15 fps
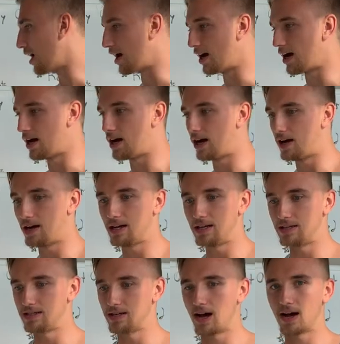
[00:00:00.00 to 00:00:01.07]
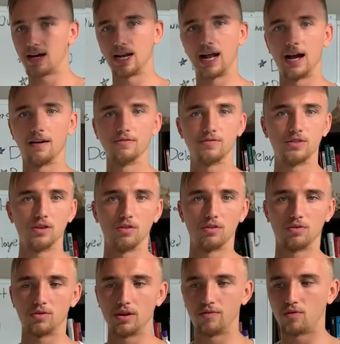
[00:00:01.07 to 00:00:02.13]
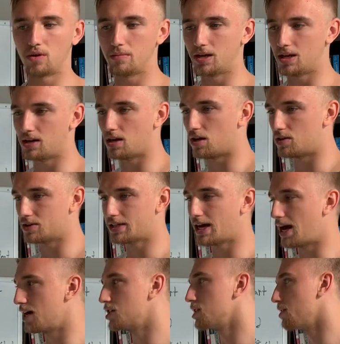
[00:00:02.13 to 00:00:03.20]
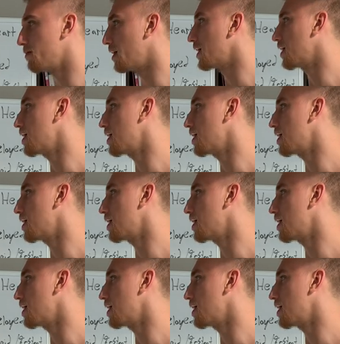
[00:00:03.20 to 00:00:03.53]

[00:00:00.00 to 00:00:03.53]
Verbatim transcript: uh, is not going to have two, three, four million dollars cash in the bank